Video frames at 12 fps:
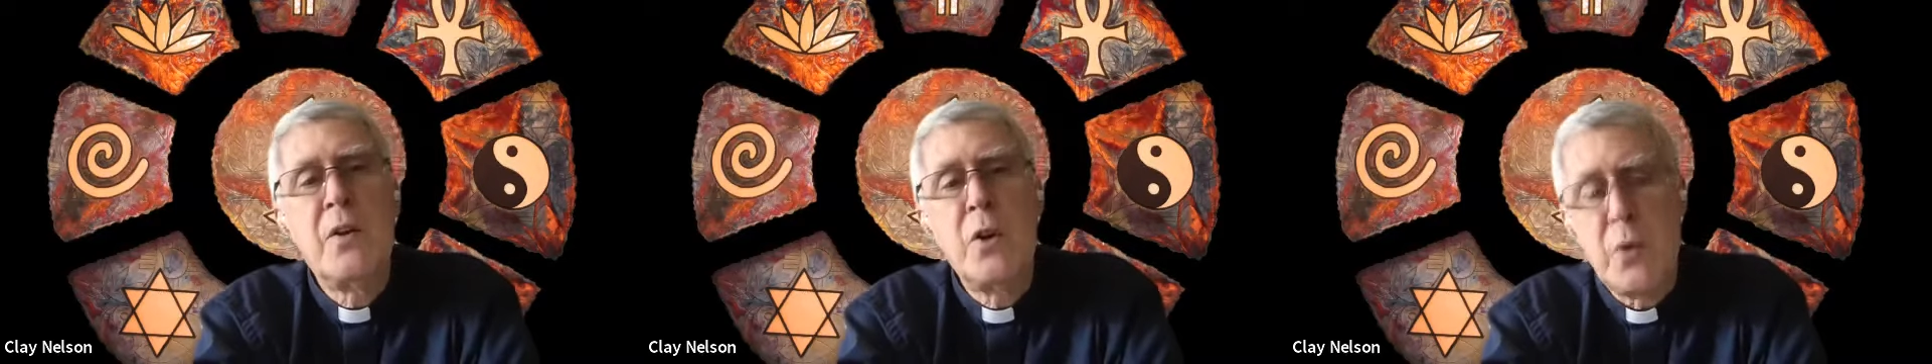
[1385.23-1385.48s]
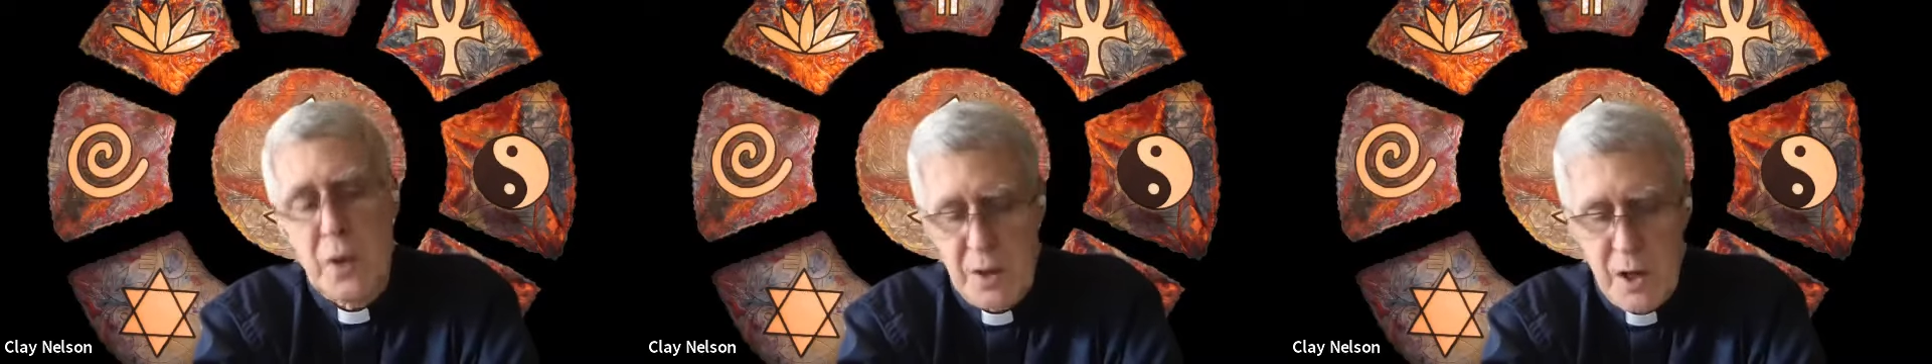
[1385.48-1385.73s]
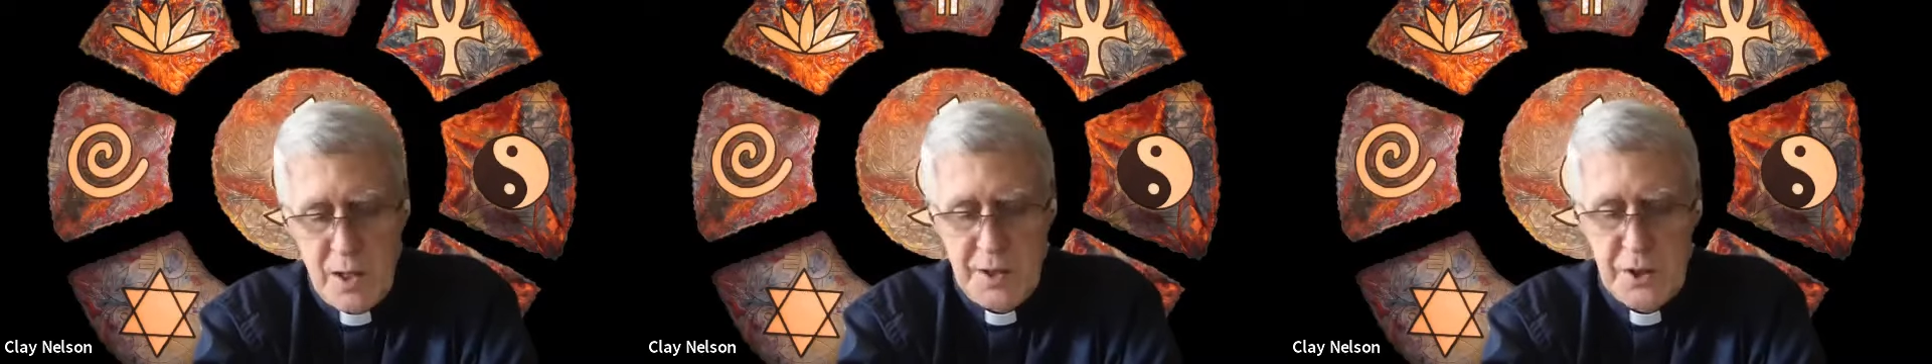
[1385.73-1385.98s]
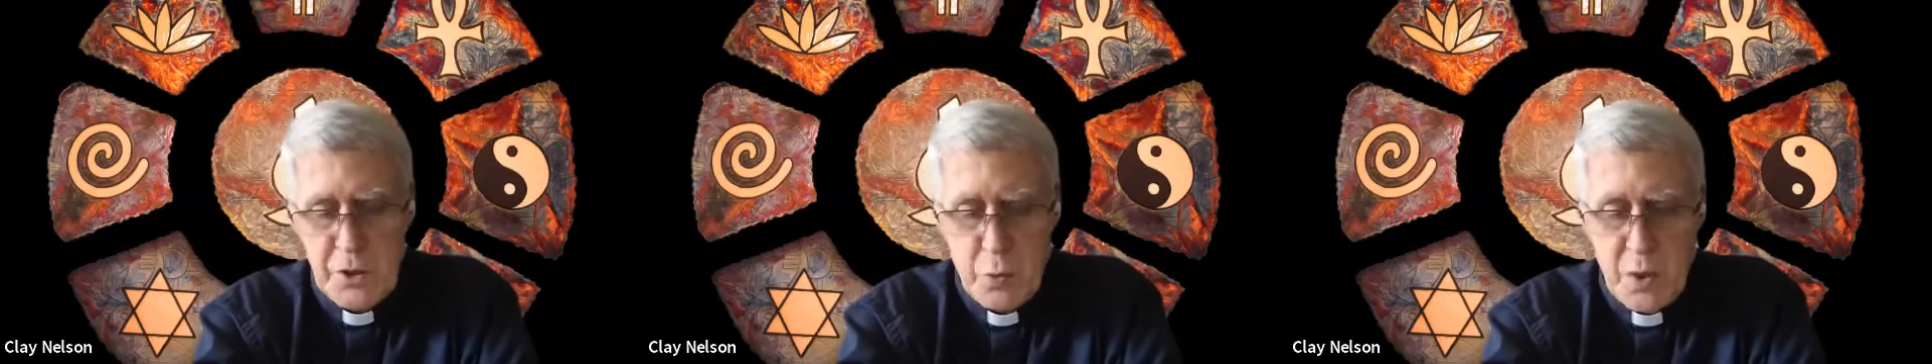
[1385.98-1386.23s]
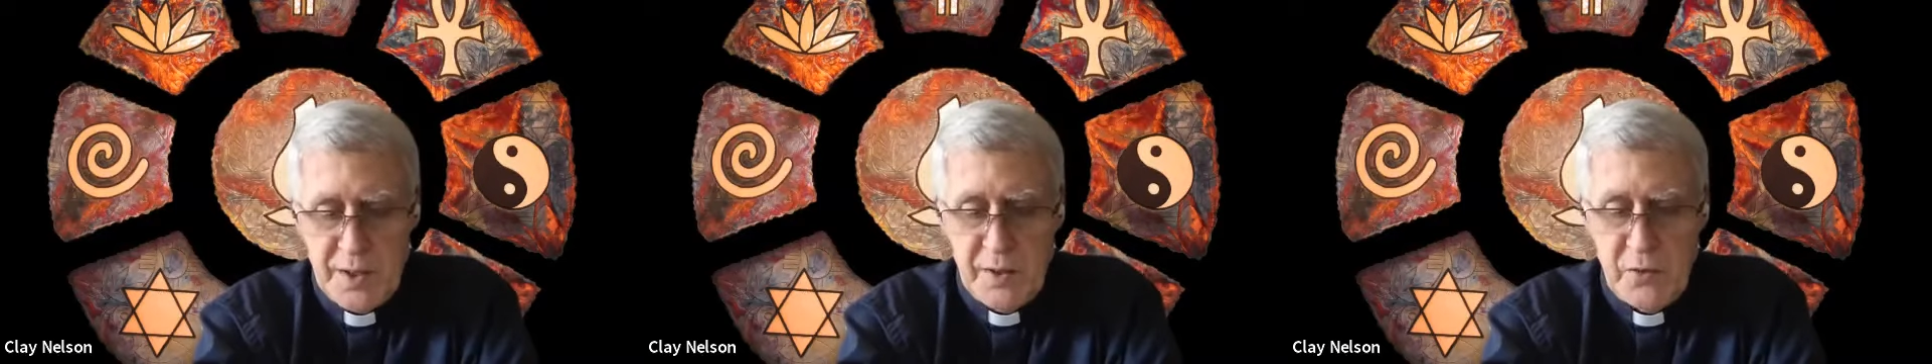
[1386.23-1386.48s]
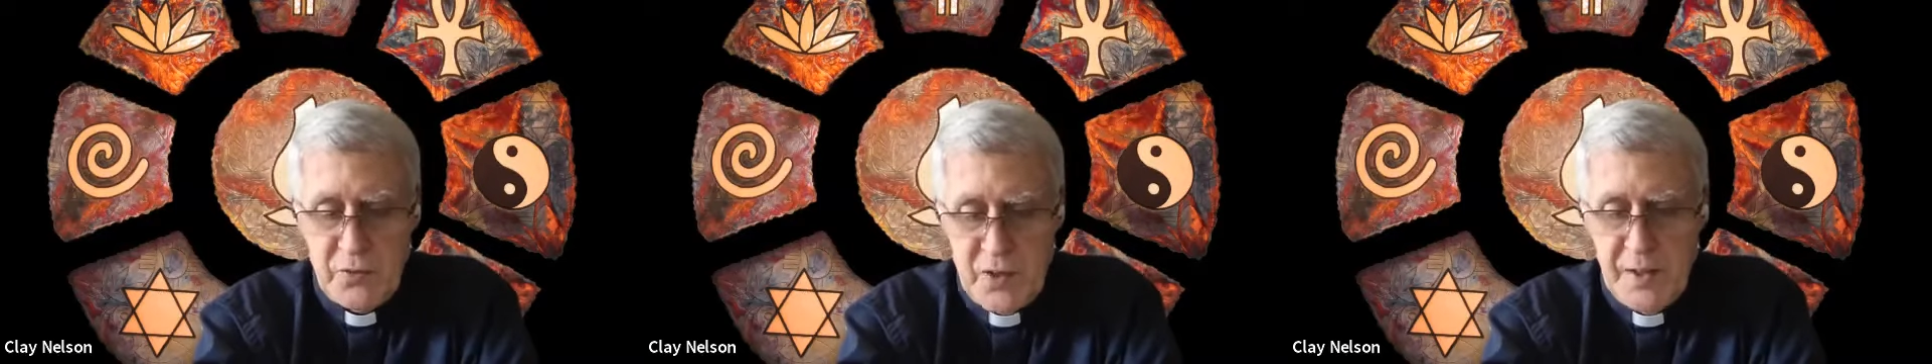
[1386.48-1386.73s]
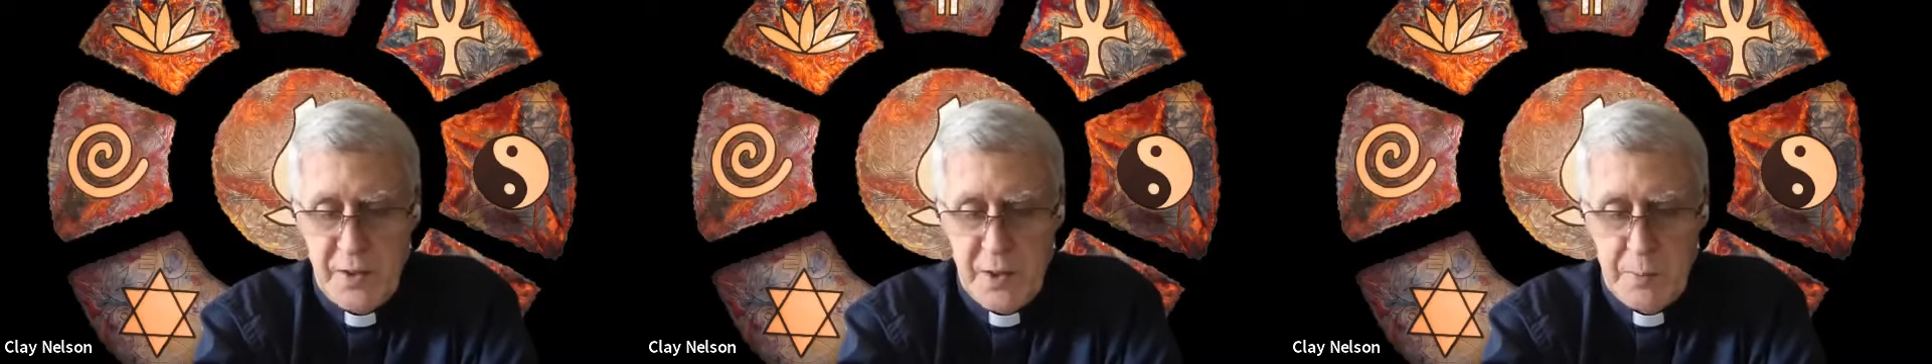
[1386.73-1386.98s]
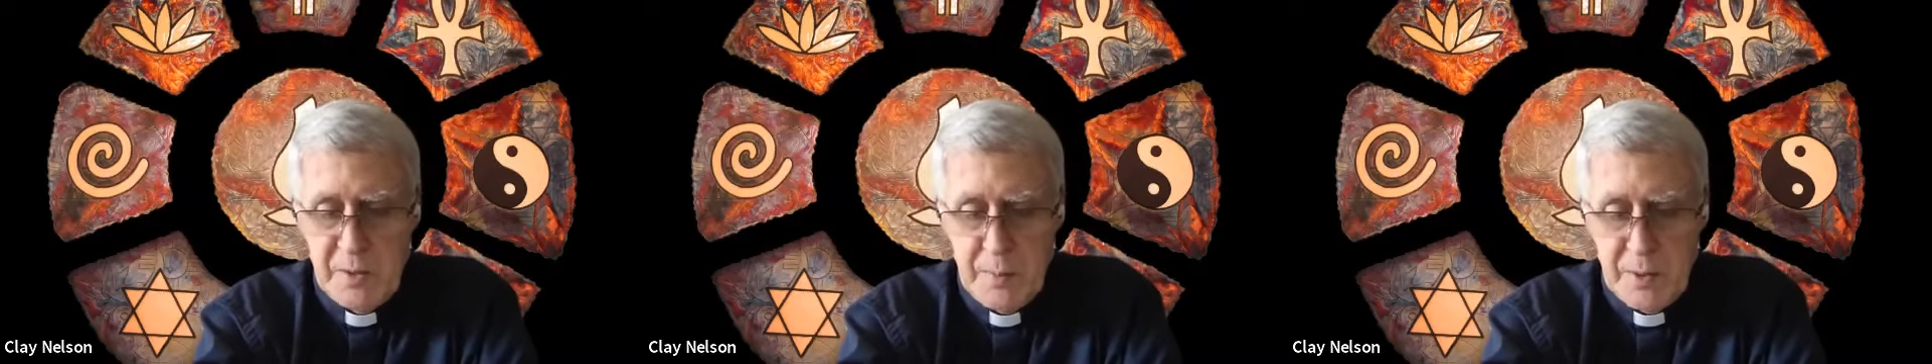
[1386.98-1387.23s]
to acknowledge one's faith
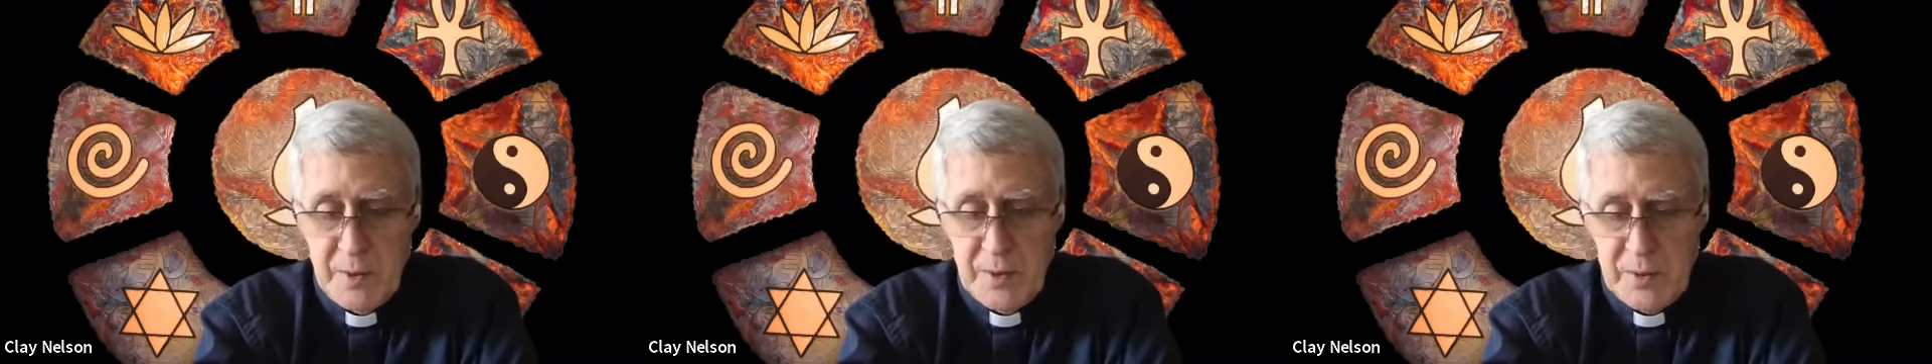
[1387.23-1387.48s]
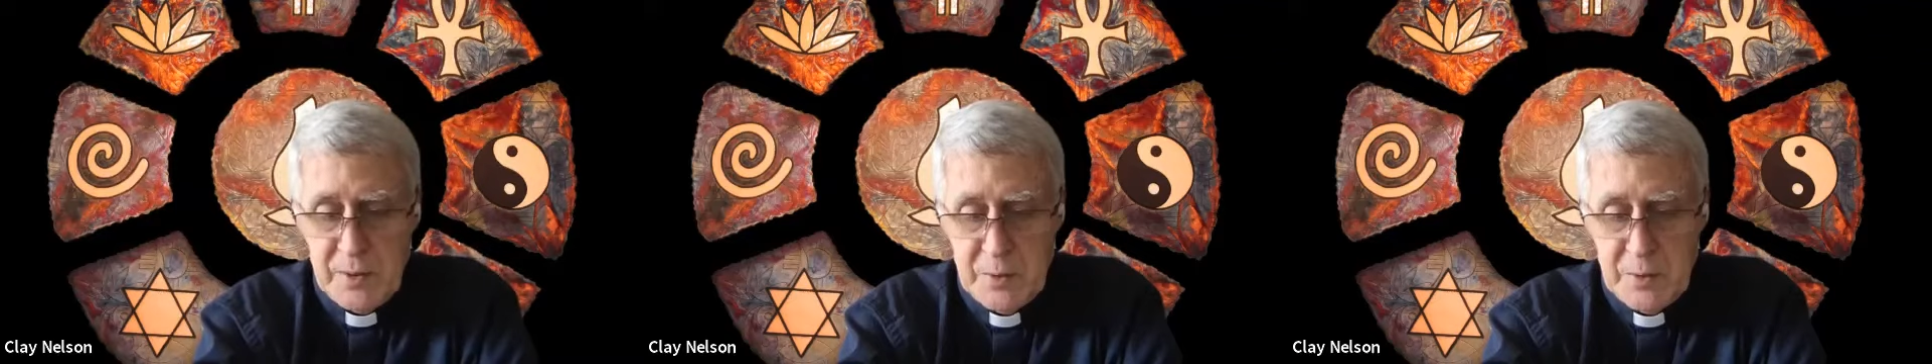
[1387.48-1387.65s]
commitments